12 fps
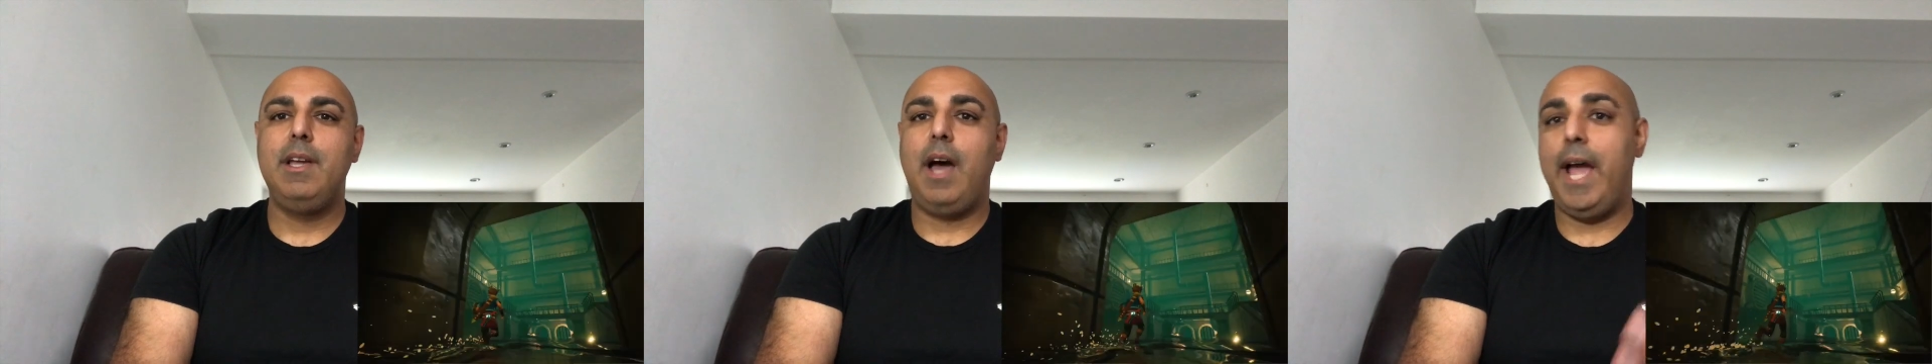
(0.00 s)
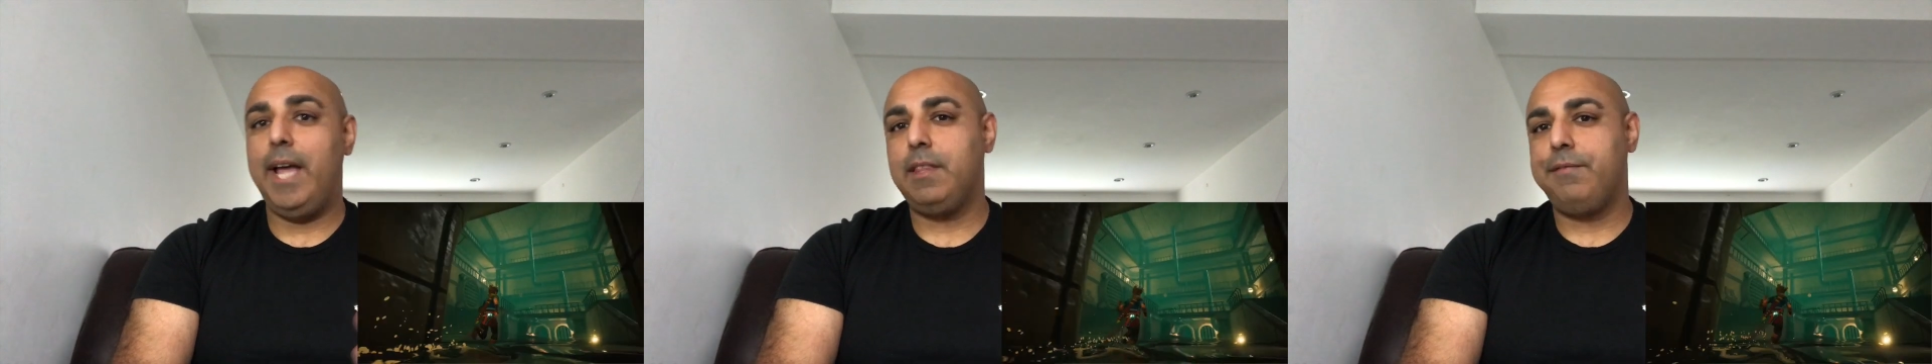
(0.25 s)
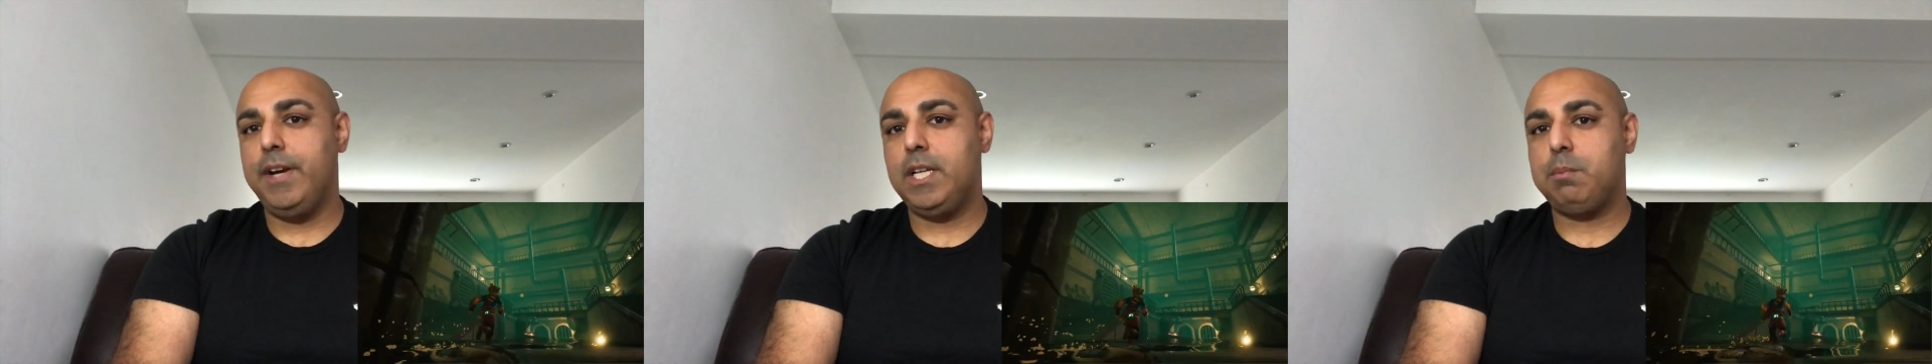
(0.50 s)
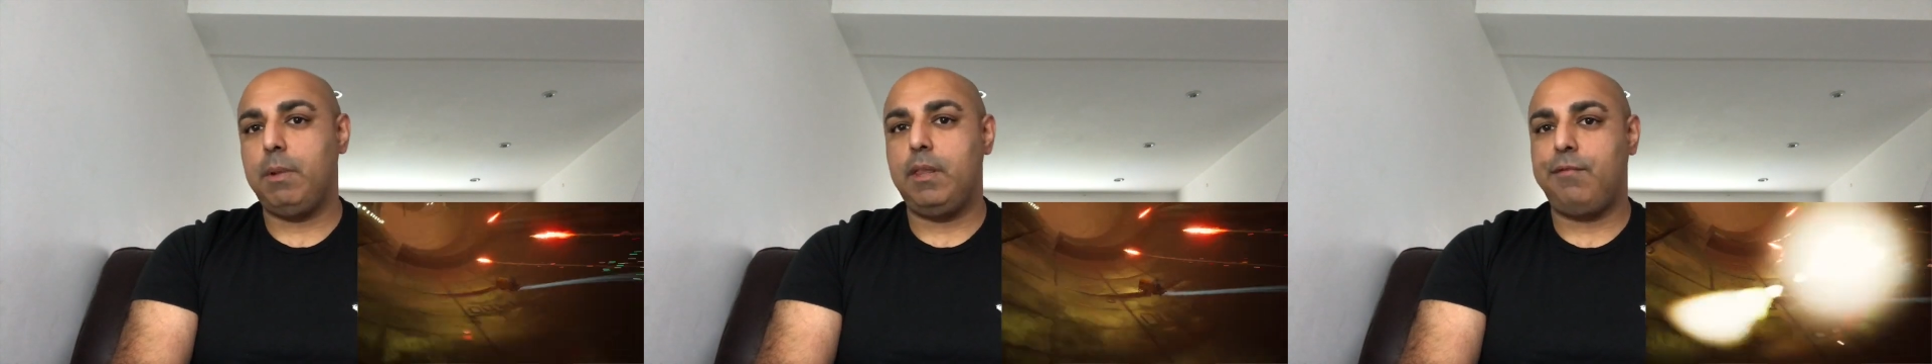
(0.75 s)
I had the
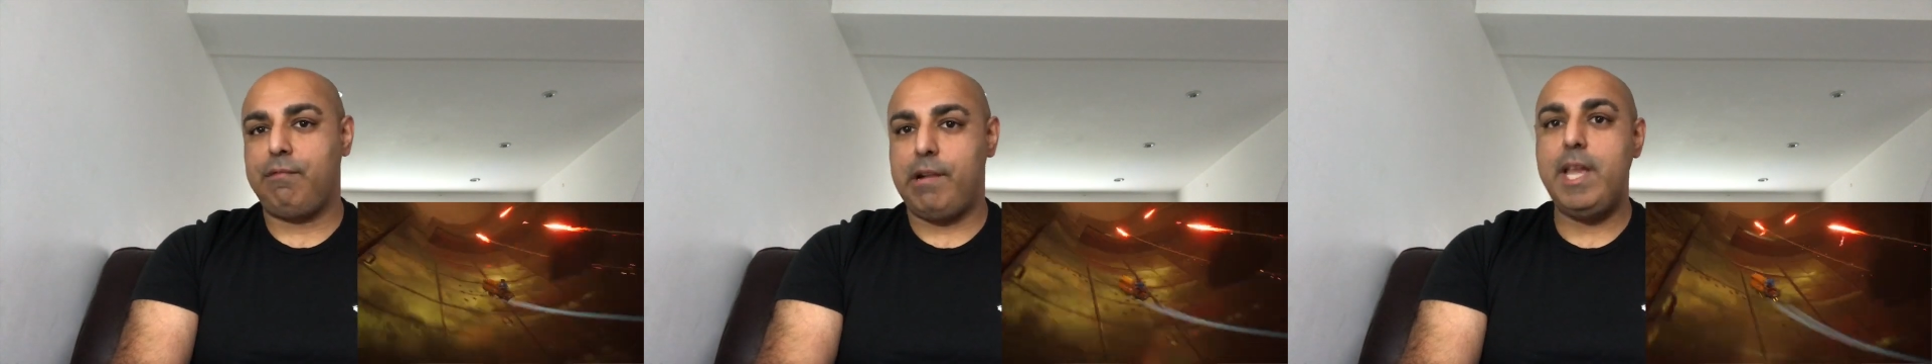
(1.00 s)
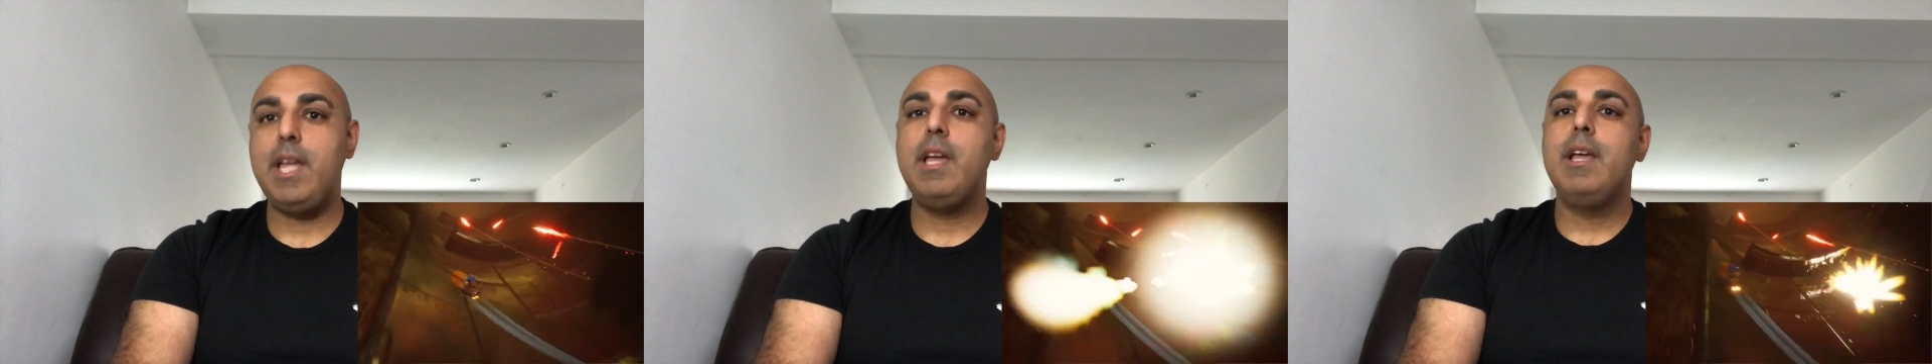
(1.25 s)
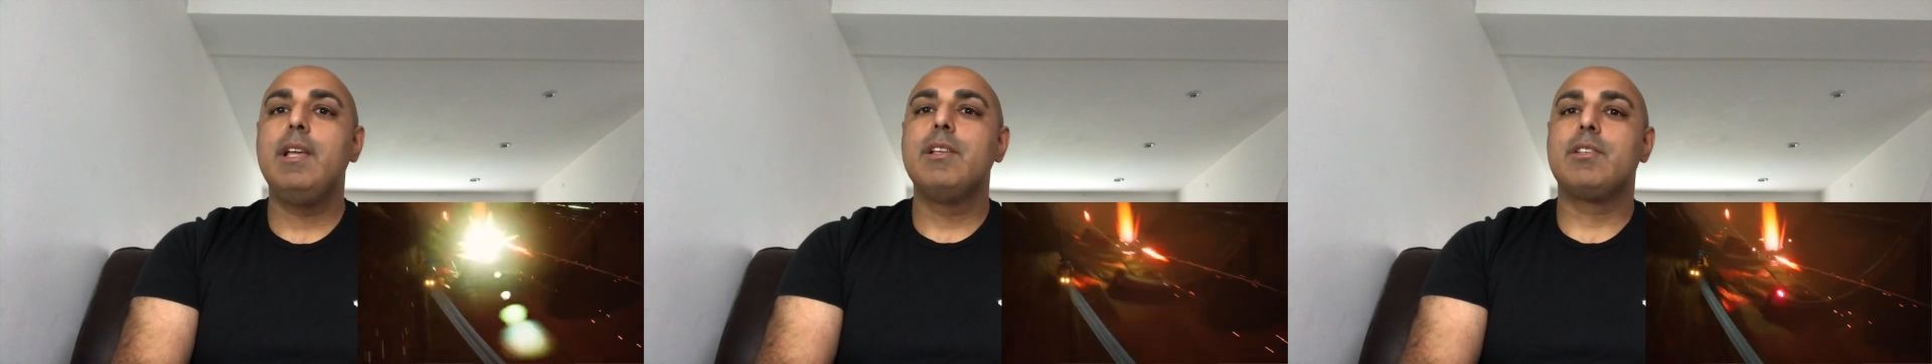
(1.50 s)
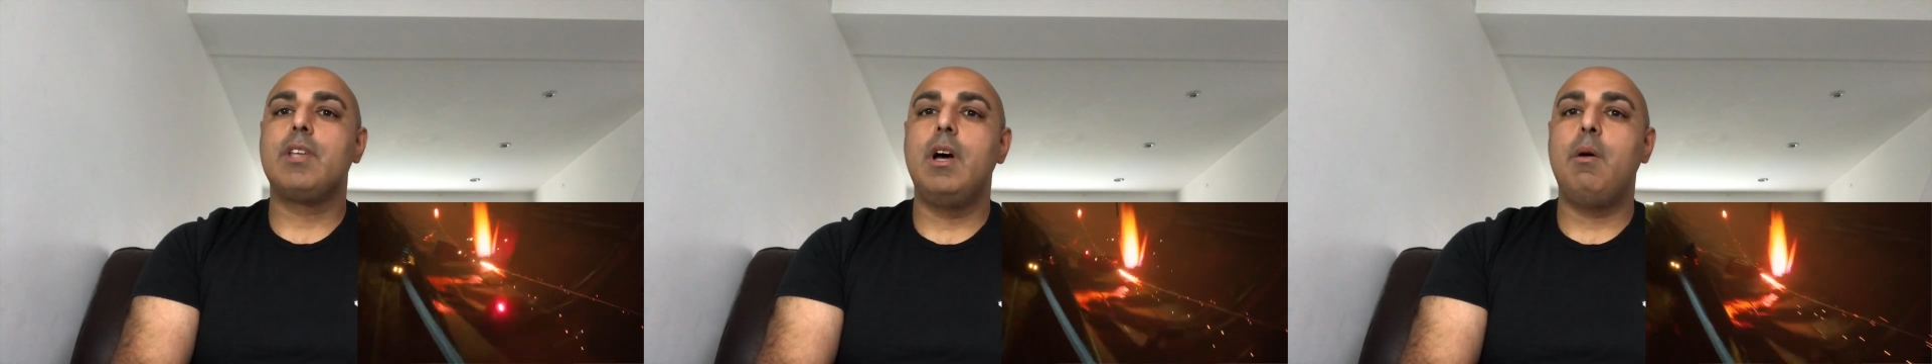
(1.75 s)
first month free,
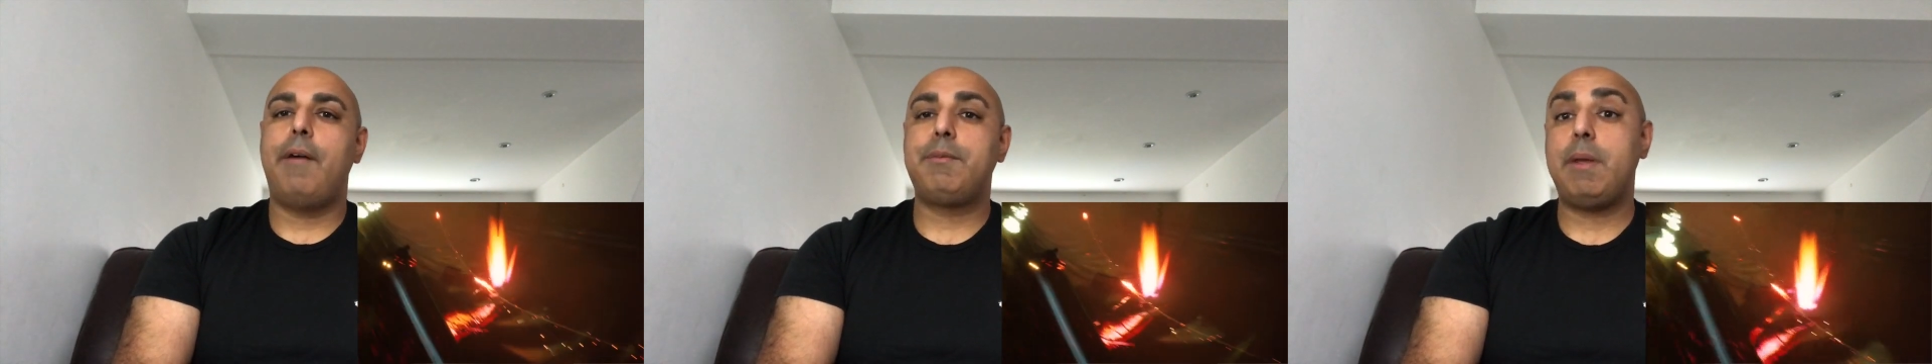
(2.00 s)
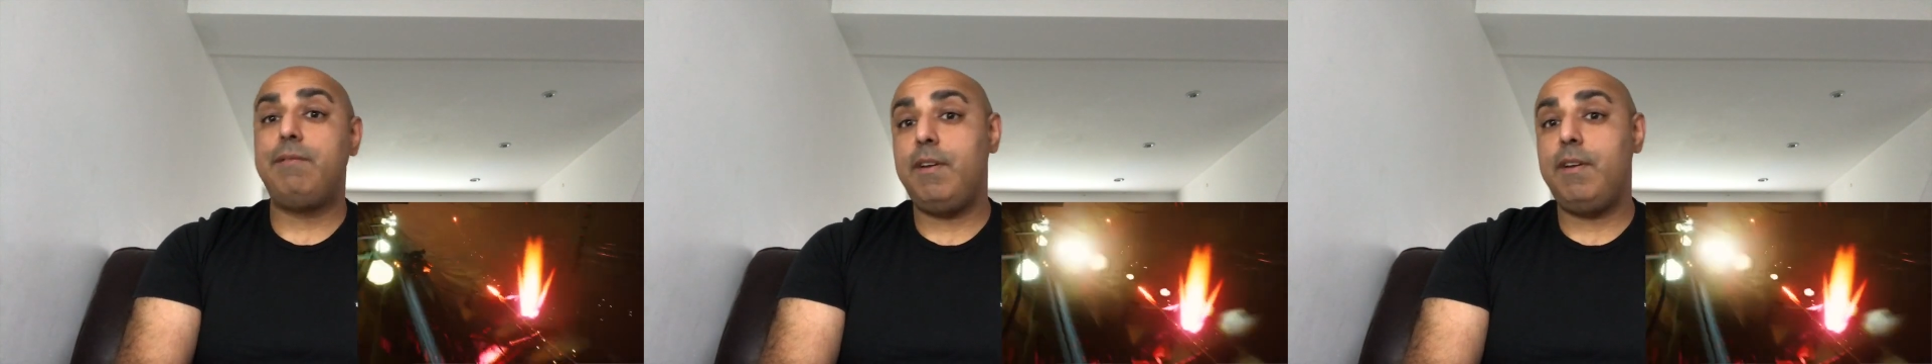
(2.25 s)
so I've spent